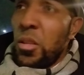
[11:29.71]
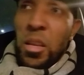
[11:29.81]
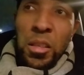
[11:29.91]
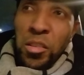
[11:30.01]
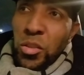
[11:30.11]

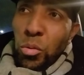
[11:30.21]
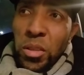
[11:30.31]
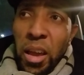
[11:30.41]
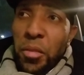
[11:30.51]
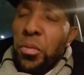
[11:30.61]
There's no
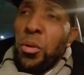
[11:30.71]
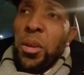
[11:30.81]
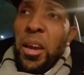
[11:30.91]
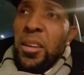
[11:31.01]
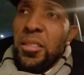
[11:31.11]
death,
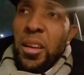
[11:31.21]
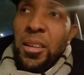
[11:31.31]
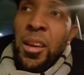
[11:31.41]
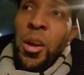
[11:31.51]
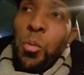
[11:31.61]
okay?
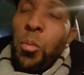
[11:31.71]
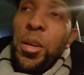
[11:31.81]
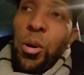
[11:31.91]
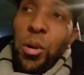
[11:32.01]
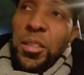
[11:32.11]
What we
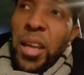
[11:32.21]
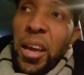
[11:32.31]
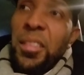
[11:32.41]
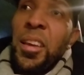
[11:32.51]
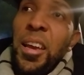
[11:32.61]
call
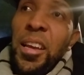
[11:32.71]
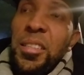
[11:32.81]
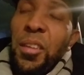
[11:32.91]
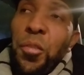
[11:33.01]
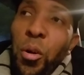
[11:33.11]
death
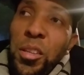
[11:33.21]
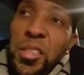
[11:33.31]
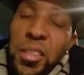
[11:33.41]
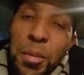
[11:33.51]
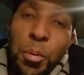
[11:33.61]
is falling
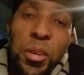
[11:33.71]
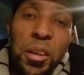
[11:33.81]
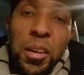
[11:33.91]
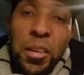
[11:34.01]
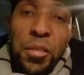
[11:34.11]
asleep on
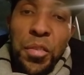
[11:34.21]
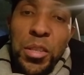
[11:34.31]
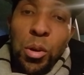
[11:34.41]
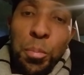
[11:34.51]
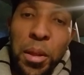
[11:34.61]
the
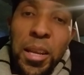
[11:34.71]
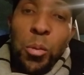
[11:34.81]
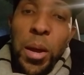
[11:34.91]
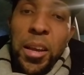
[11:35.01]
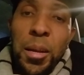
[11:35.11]
physical plane
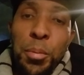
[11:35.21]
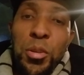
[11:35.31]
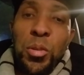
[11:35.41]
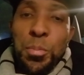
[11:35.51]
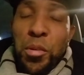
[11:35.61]
and waking up
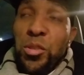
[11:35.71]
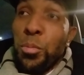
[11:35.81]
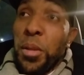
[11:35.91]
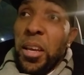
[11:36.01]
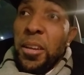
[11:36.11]
on your
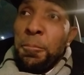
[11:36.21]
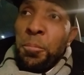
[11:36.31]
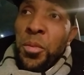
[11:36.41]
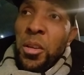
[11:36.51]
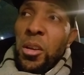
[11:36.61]
spiritual plane,
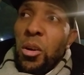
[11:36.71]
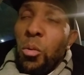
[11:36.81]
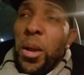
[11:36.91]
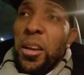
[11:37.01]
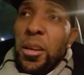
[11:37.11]
or
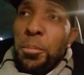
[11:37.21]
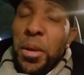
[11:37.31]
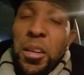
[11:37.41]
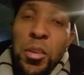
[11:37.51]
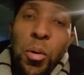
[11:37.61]
waking up
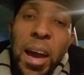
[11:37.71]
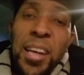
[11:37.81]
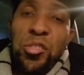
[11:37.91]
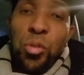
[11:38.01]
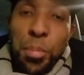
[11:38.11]
in your
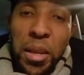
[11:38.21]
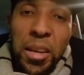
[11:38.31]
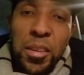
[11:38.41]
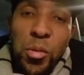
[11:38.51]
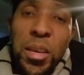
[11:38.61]
astral
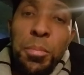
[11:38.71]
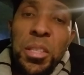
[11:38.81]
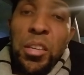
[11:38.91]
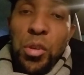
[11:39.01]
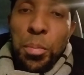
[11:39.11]
plane, your
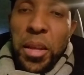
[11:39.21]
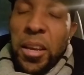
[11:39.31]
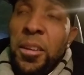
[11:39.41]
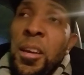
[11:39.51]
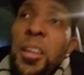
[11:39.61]
immaterial
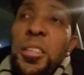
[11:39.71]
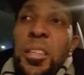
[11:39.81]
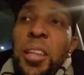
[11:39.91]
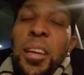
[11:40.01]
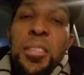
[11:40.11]
plane.
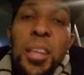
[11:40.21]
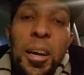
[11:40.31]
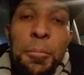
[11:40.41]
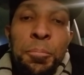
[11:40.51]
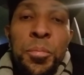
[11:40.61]
Till next
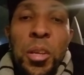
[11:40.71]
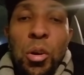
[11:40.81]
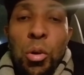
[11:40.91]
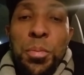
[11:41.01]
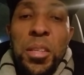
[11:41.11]
time,
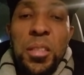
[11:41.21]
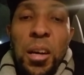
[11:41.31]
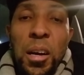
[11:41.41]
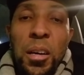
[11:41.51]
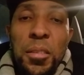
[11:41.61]
hope this
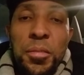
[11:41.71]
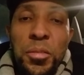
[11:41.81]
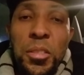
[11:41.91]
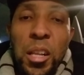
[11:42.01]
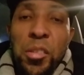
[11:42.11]

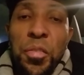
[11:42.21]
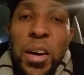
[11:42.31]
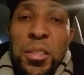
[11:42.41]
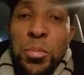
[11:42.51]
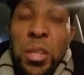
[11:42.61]

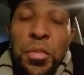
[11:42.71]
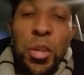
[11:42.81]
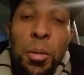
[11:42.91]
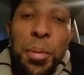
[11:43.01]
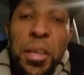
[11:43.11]
clarifies some stuff for
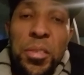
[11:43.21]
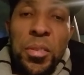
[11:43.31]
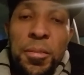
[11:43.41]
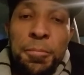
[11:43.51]
y'all. Peace.